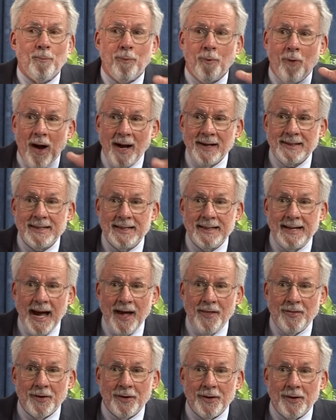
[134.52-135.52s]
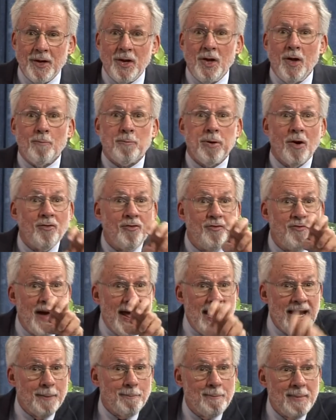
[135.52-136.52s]
brought together
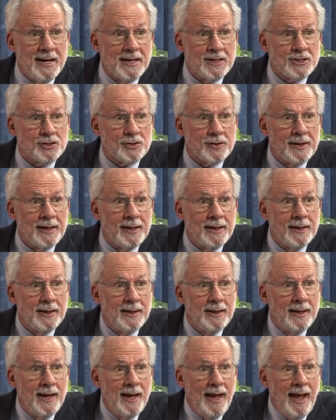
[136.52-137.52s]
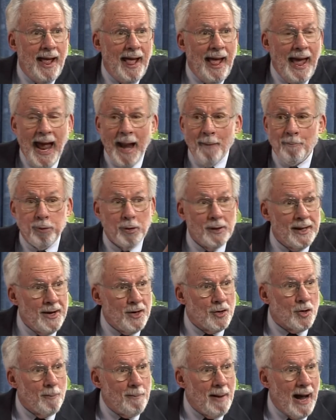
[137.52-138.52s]
prophetic ministry and
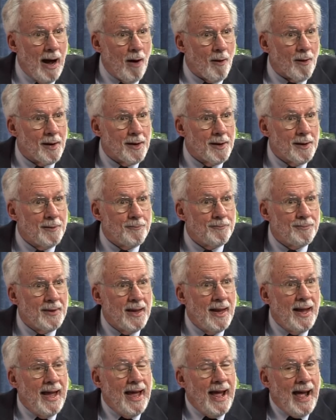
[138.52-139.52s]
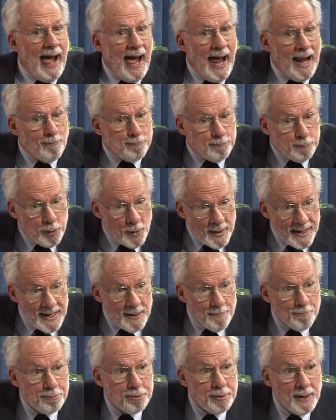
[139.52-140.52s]
political power and put
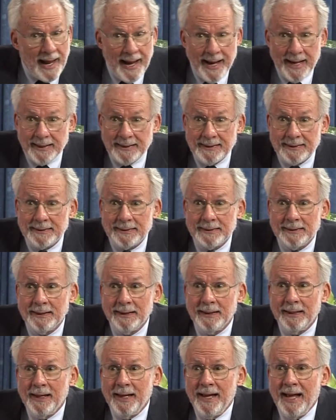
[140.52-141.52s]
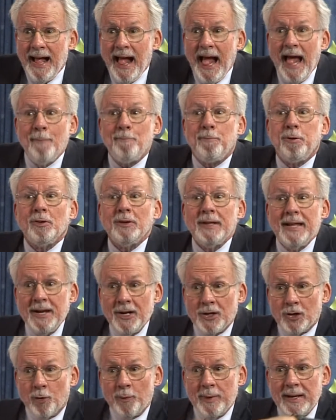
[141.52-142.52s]
in place a
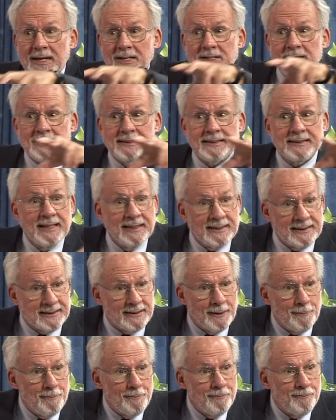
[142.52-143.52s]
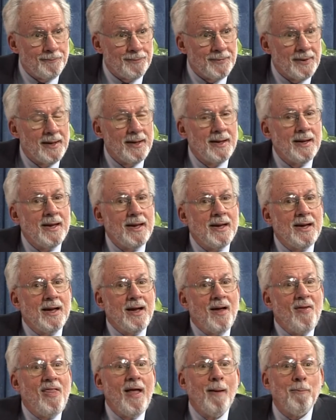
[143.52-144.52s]
political religious system
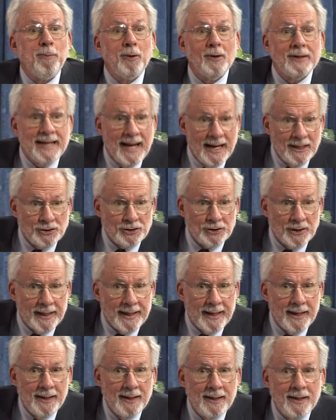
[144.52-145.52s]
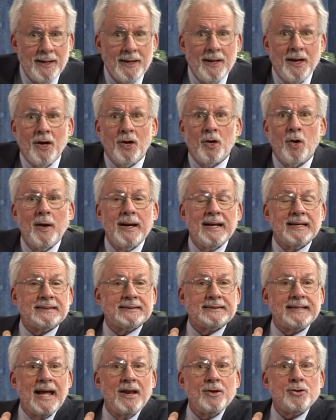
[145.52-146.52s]
that potentially could
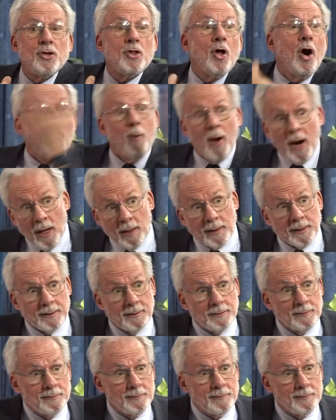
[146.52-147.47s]
extend to the whole world.